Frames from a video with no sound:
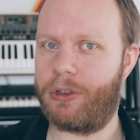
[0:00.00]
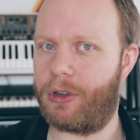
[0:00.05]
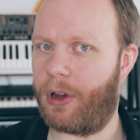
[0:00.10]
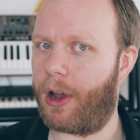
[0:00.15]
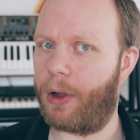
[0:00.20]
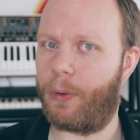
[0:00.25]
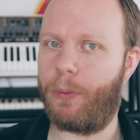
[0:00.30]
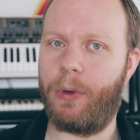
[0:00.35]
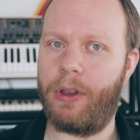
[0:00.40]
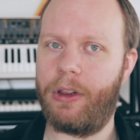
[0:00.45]

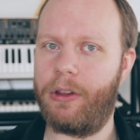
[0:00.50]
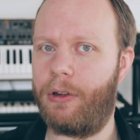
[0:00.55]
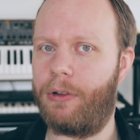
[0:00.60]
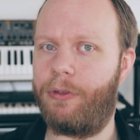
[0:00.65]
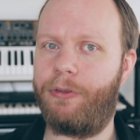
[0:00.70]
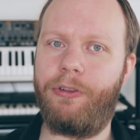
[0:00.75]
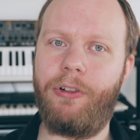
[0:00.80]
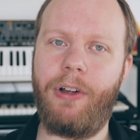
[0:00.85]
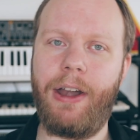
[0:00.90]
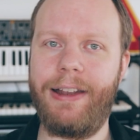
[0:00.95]
talk with your
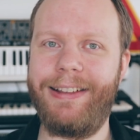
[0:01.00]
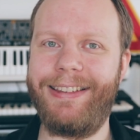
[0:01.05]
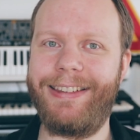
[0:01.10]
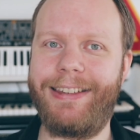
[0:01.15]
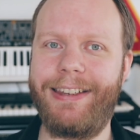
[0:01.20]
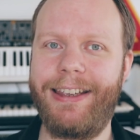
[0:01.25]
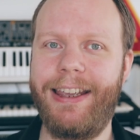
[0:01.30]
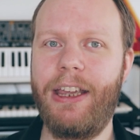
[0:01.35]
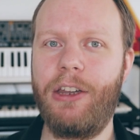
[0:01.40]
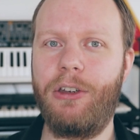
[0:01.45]

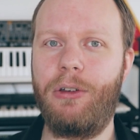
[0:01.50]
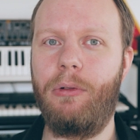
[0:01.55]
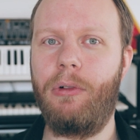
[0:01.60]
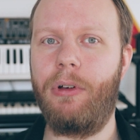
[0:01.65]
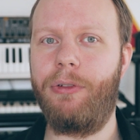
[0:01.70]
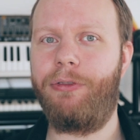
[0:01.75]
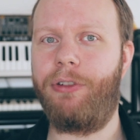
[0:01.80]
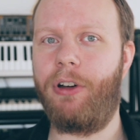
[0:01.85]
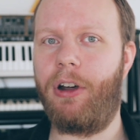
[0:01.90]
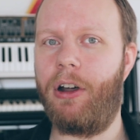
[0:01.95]
friends to
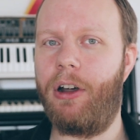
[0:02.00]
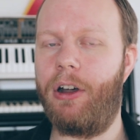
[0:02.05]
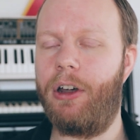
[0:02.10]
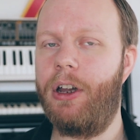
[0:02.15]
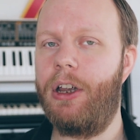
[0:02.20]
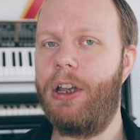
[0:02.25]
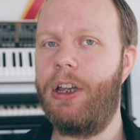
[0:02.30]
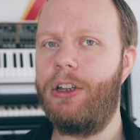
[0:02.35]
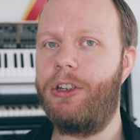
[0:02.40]
refer